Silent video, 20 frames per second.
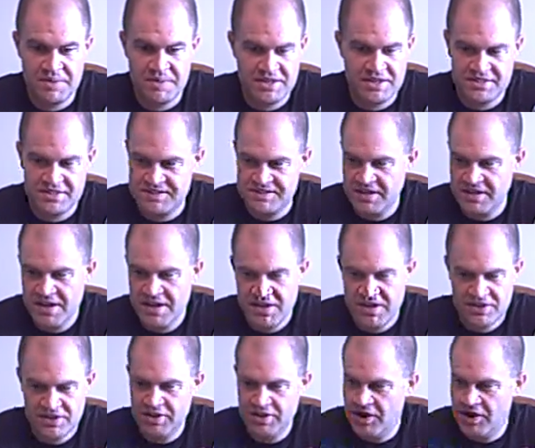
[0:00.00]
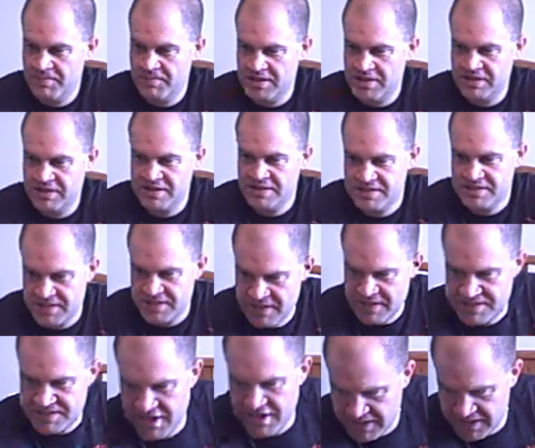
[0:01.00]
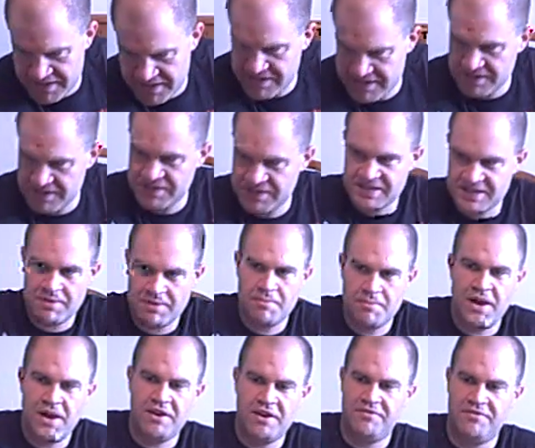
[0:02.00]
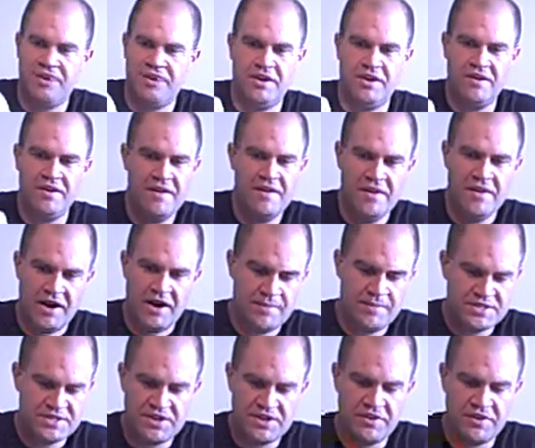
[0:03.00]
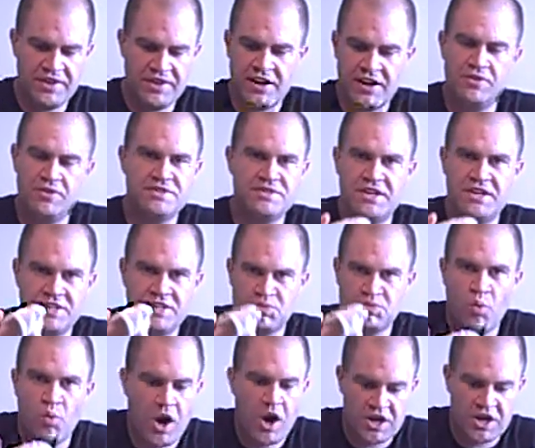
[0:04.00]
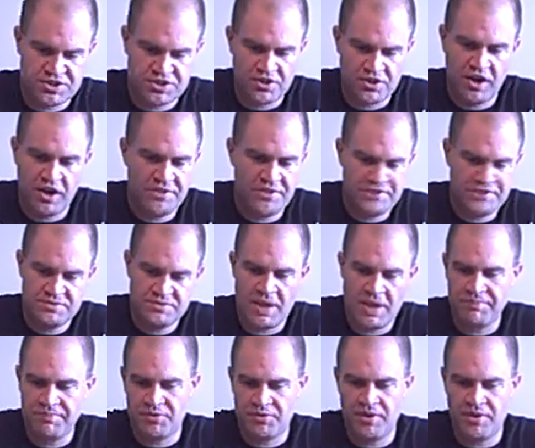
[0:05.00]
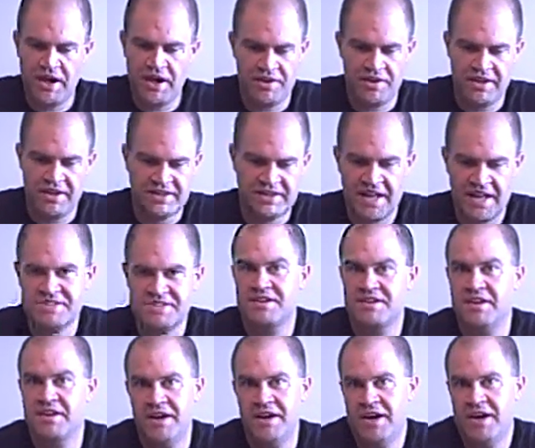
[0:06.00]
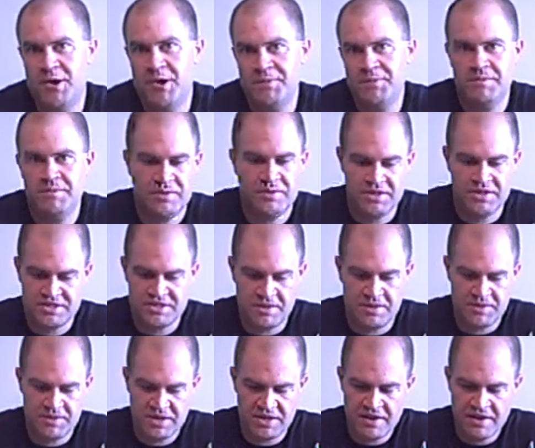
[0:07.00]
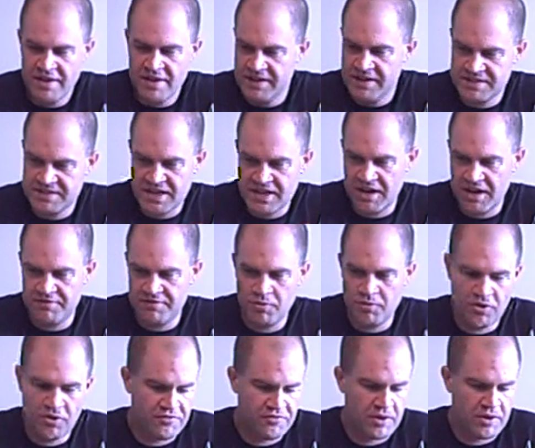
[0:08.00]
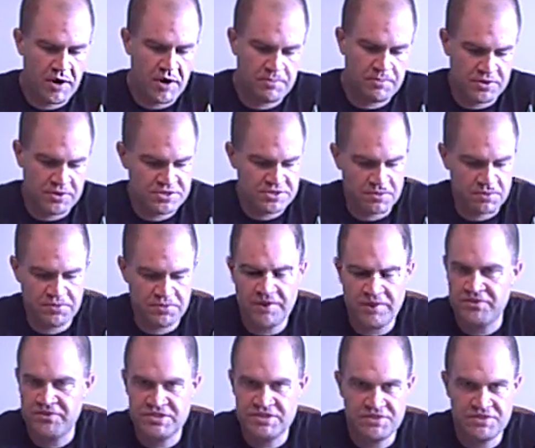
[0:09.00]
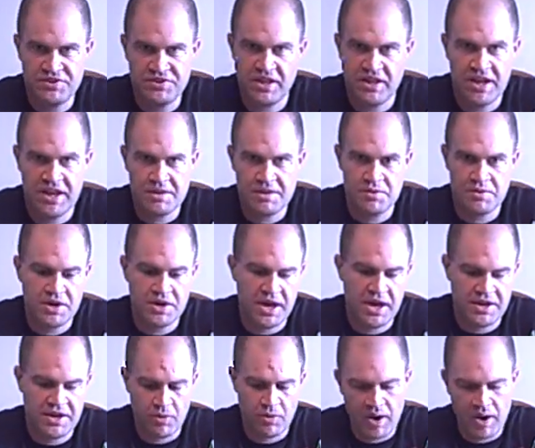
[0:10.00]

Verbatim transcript: I mean, it's you know, I mean, it's it's like this the same amount of a uh, a material that goes into this washcloth is wrapped around it. Like that's going to help it much. I mean, it's kind of more of a, a, personal preference if you like them or not.